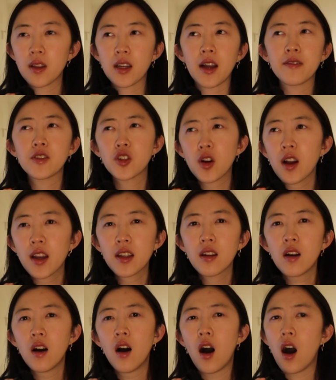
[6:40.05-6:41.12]
Like I've tried
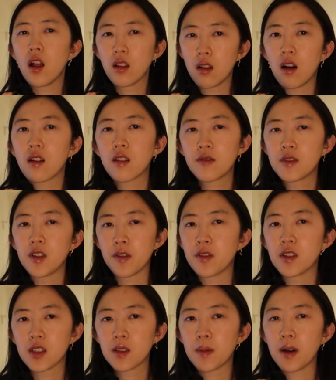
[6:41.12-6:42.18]
a lot of
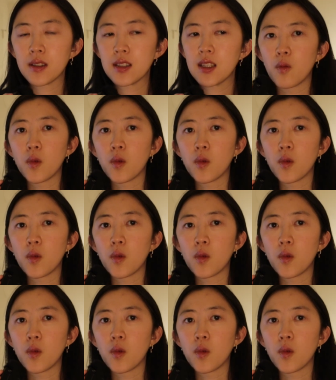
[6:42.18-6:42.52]
different spots